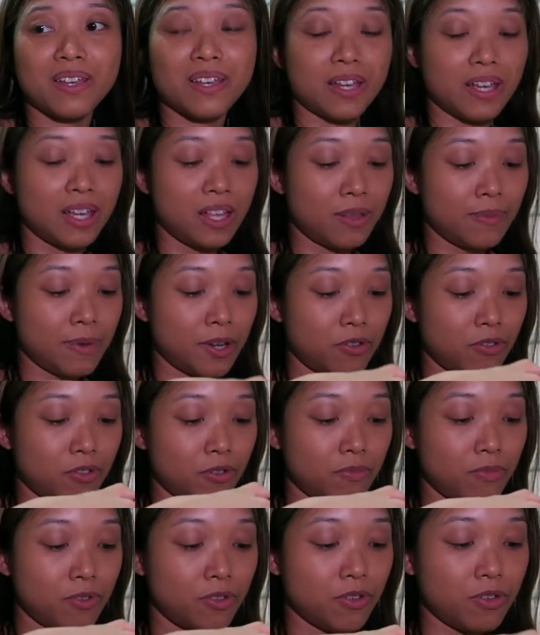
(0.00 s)
in the
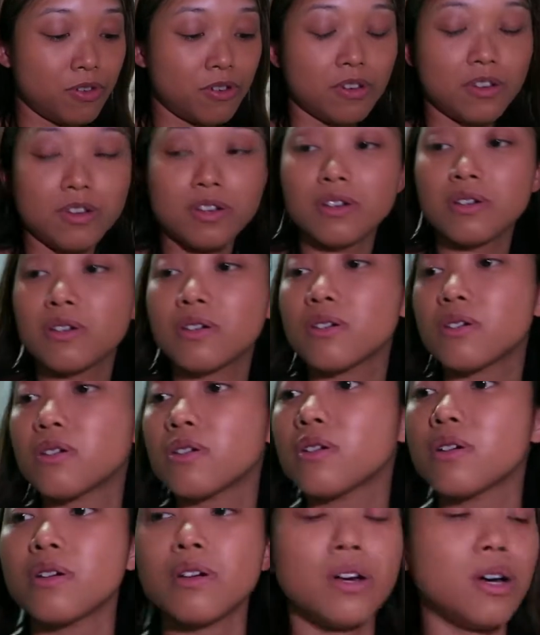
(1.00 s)
bedroom, so
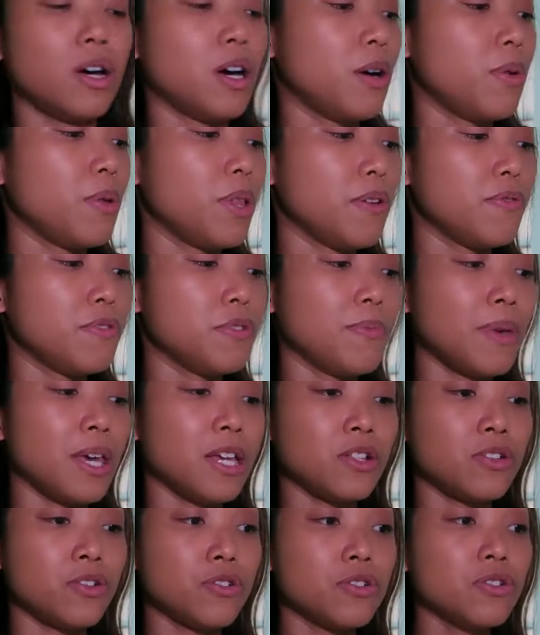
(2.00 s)
I'll have to
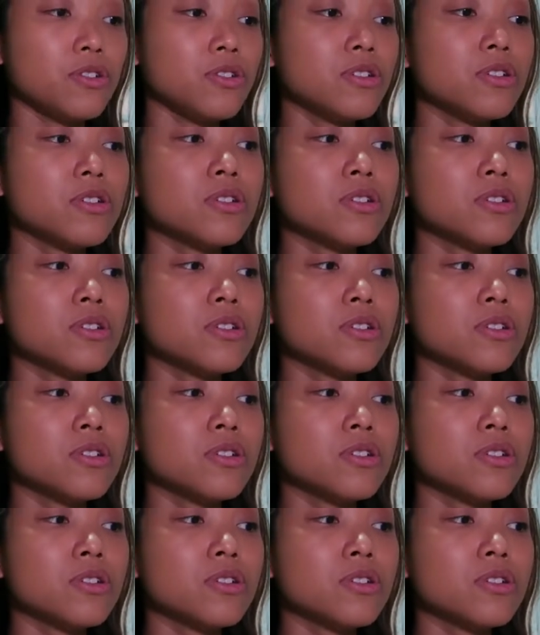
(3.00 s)
make do.